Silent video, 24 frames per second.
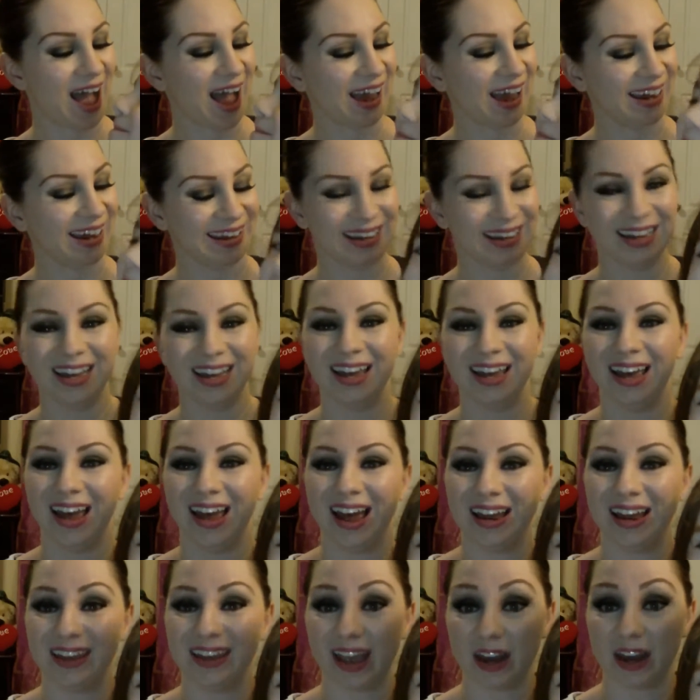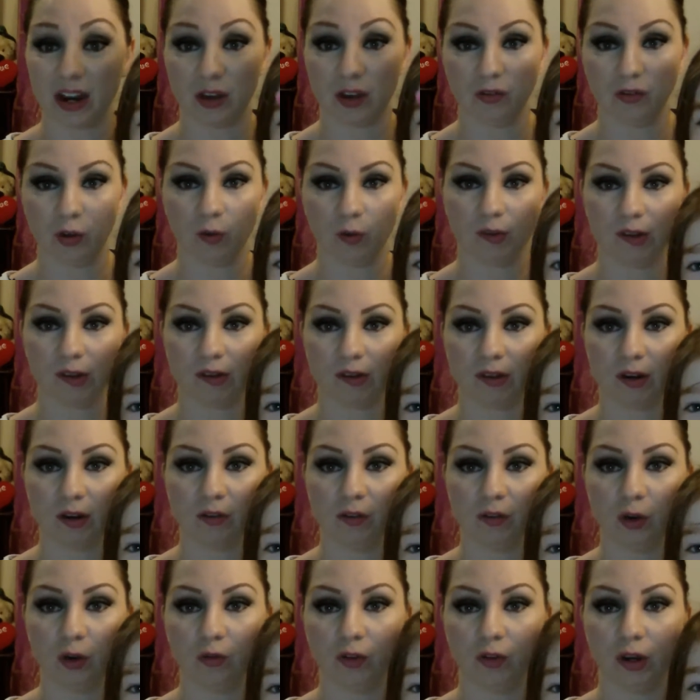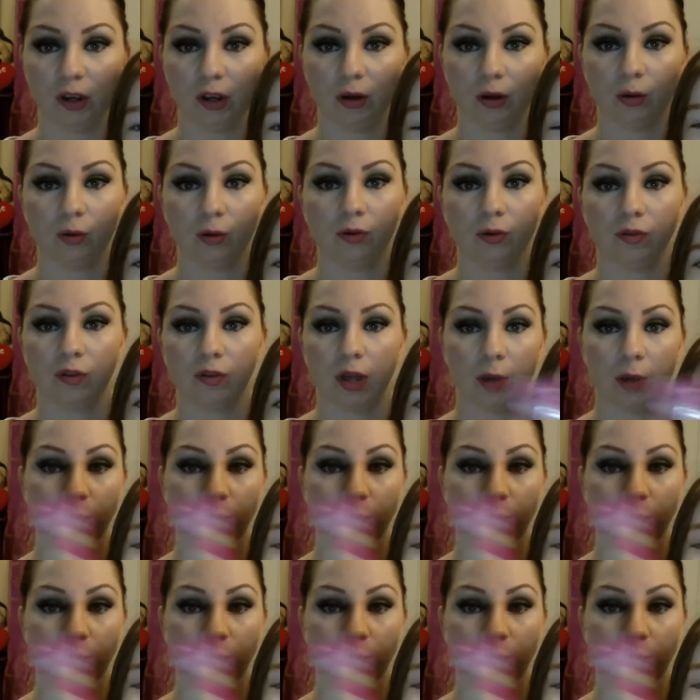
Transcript: Hi. Again, I've used this in a few videos.